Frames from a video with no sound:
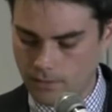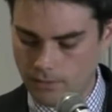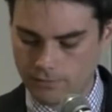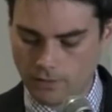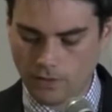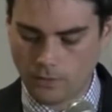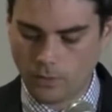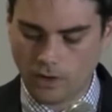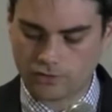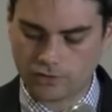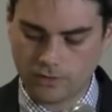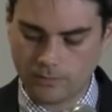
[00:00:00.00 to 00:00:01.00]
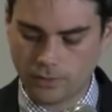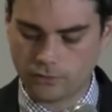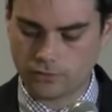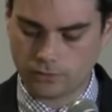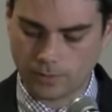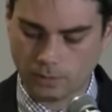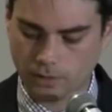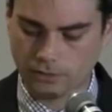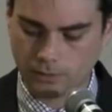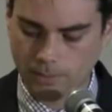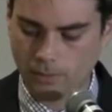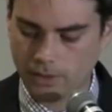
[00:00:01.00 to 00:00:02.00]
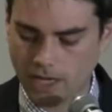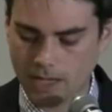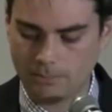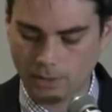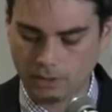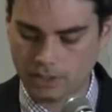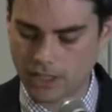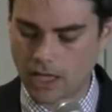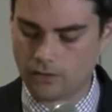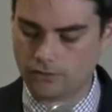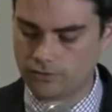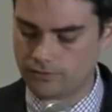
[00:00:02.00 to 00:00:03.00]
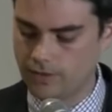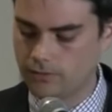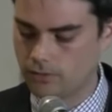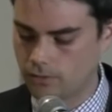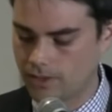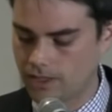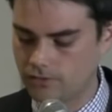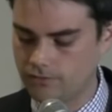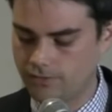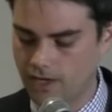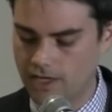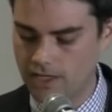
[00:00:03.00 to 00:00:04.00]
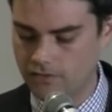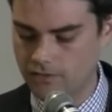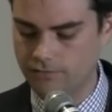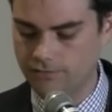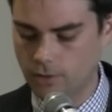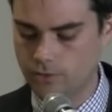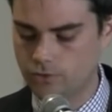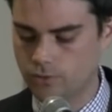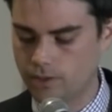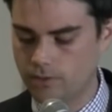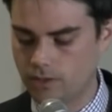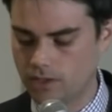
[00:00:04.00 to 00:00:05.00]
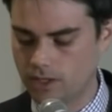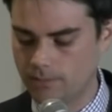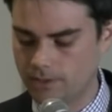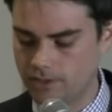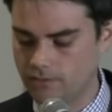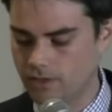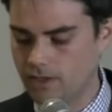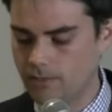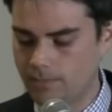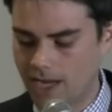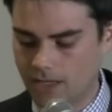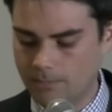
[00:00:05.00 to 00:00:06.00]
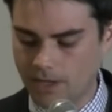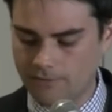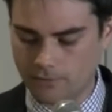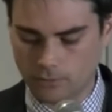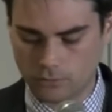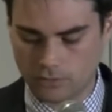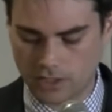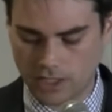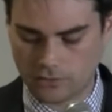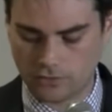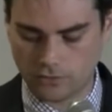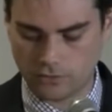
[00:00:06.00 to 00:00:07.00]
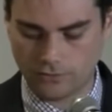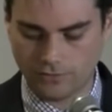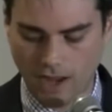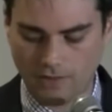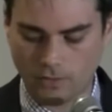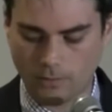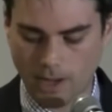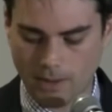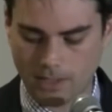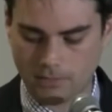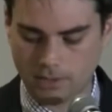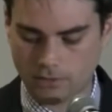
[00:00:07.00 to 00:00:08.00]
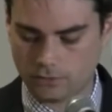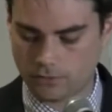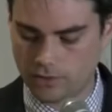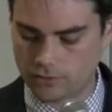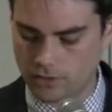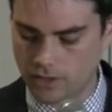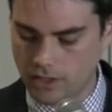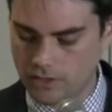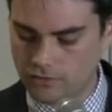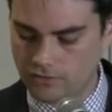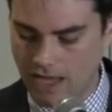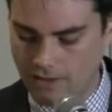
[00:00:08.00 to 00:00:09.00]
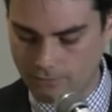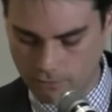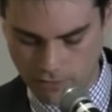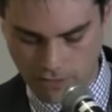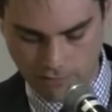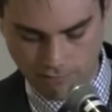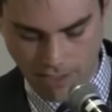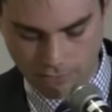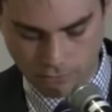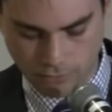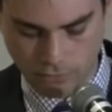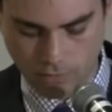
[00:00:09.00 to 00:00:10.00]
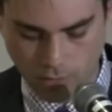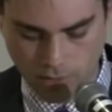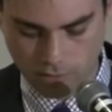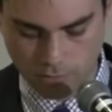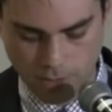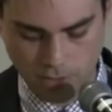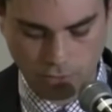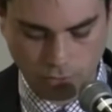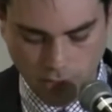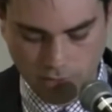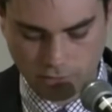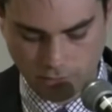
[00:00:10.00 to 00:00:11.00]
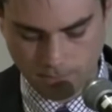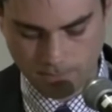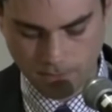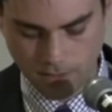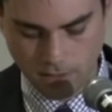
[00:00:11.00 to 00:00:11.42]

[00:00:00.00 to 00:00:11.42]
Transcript: Overall, the Washington Post has reported $3.9 billion in federal grants and financing flow to 21 companies backed by firms with connections to 5 Obama administration staffers and advisors, according to Peter Schweitzer.